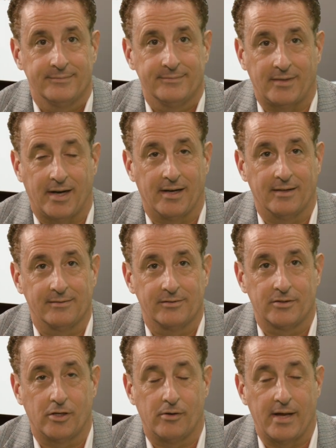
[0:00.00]
Right.
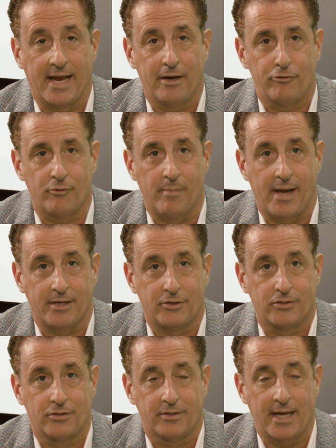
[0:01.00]
So Andrew
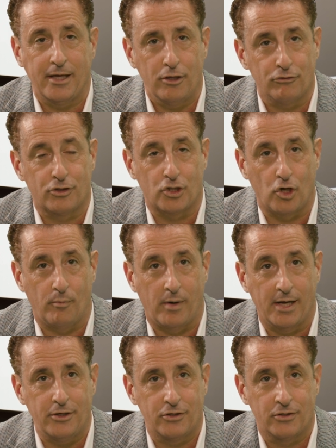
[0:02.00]
Metz, thank you so
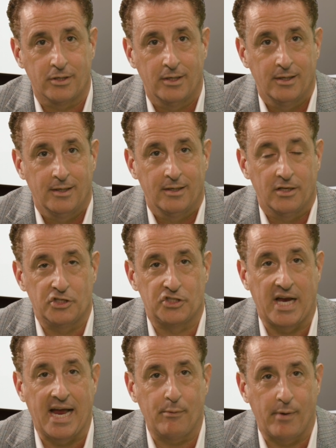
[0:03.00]
much.
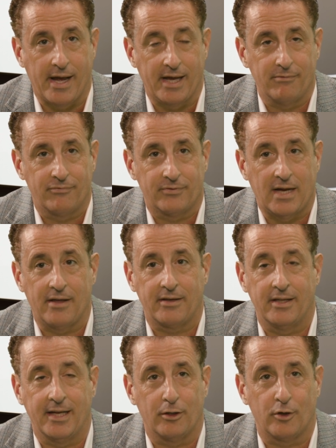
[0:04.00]
Zywave, how
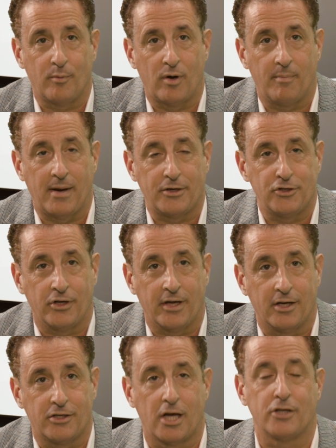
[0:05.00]
can they learn more about you and get
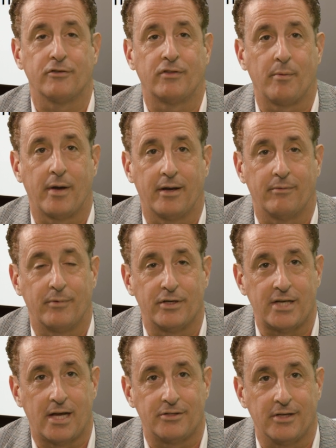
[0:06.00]
in touch if they want to
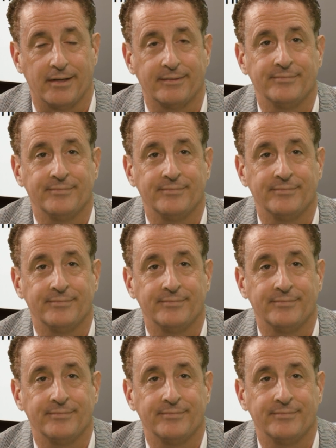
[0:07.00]
reach out to you?